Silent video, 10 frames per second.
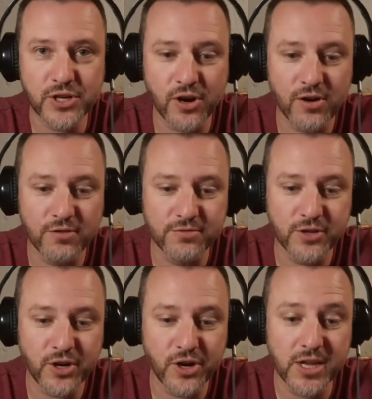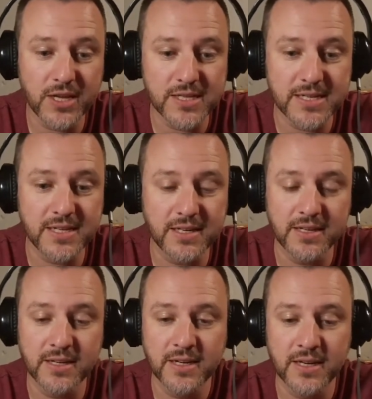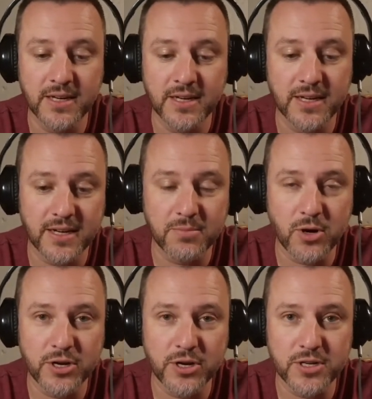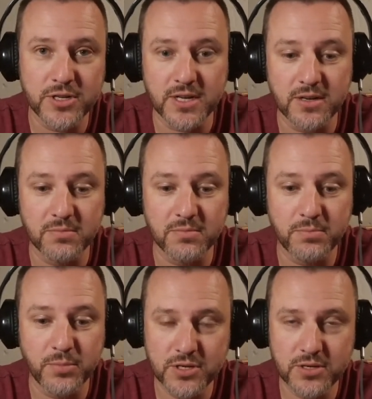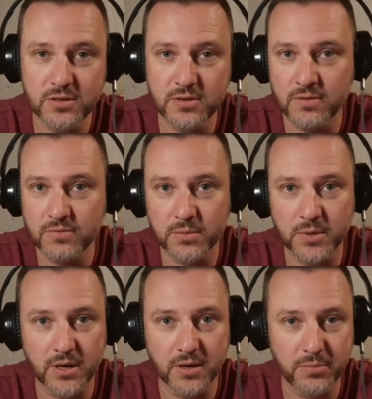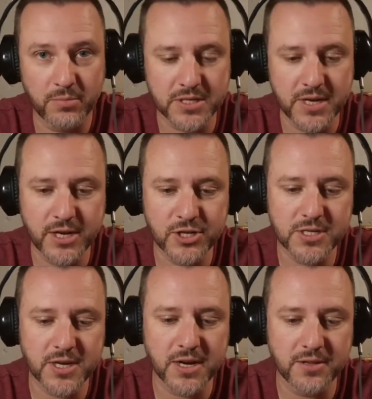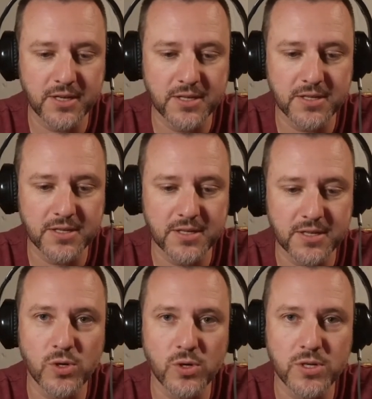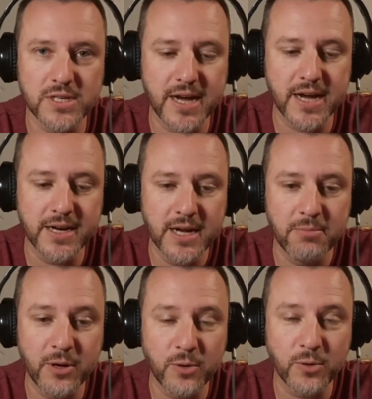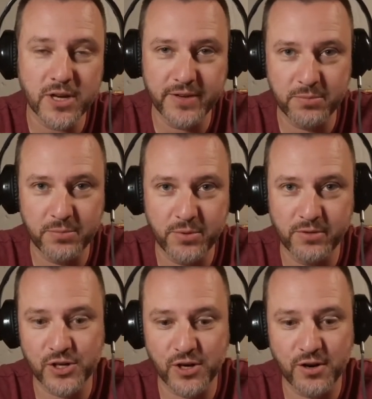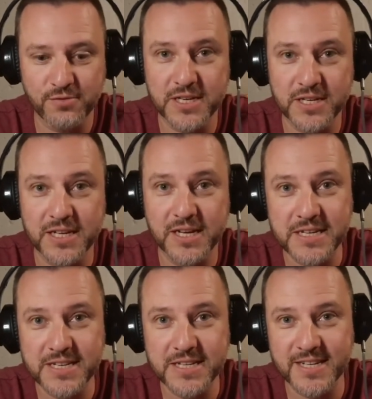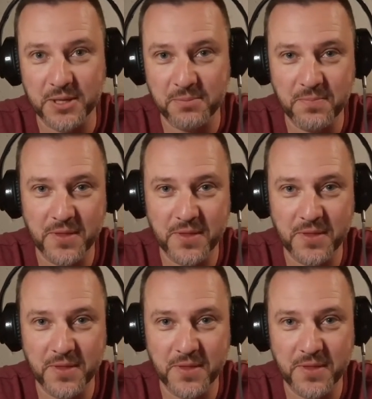of not only seeing Marnus in person from a presentation side of things and the talks he's done, but also I've had the privilege of sitting in meetings with him.